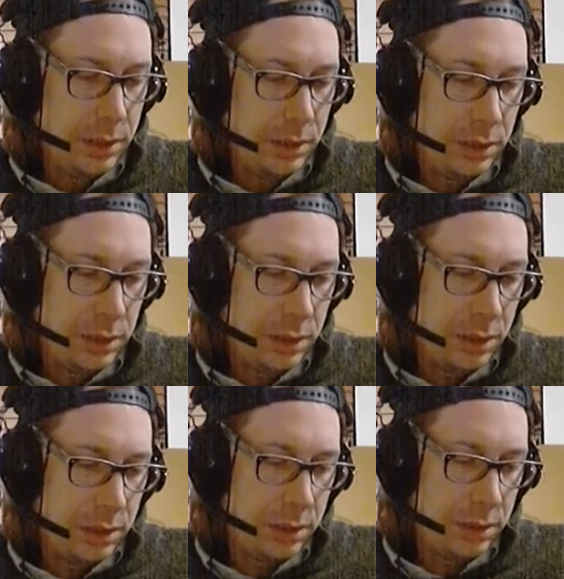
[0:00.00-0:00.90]
yeah,
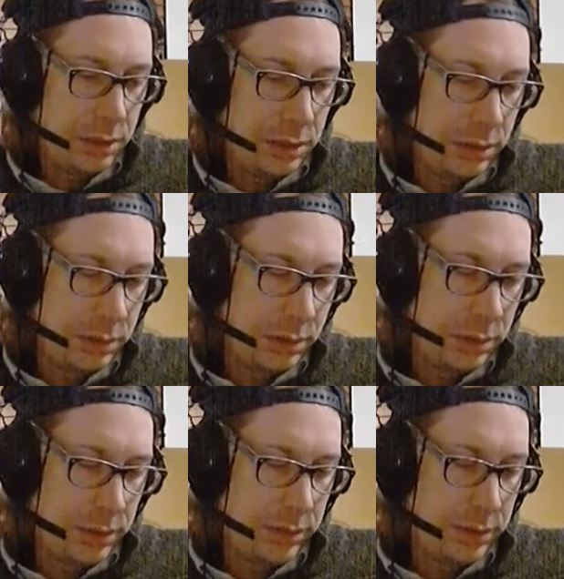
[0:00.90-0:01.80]

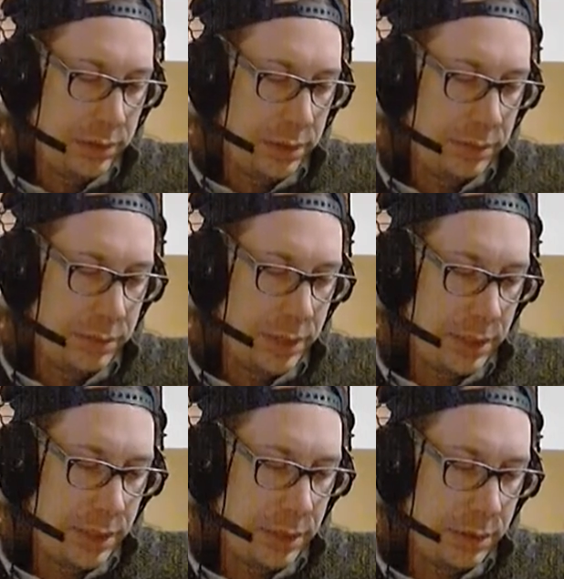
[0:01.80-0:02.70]
everything's kind of
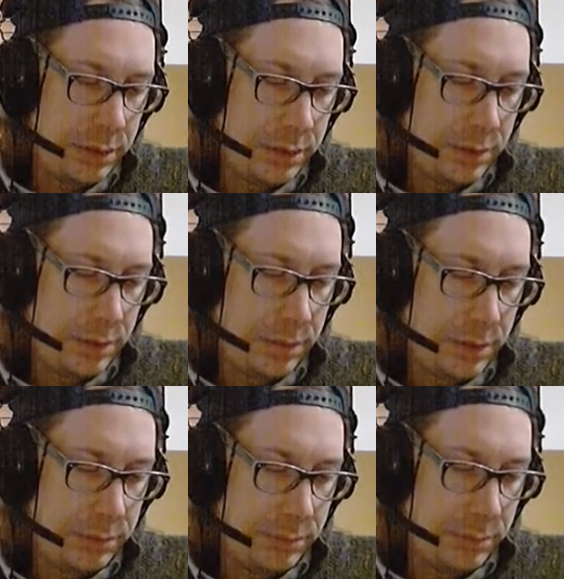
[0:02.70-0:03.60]
playing out as some
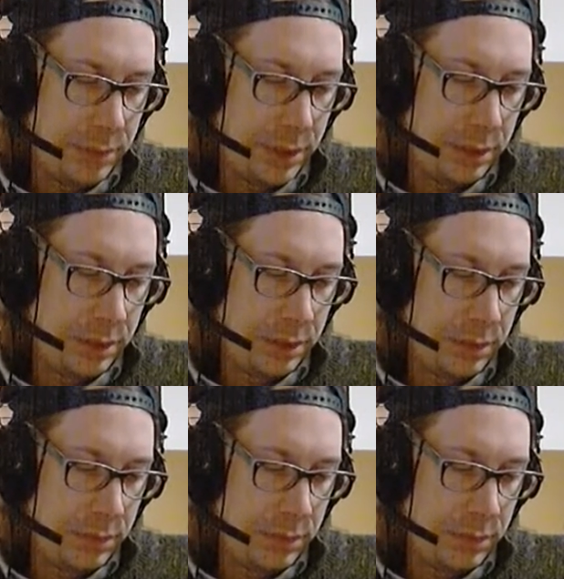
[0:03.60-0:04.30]
people had predicted,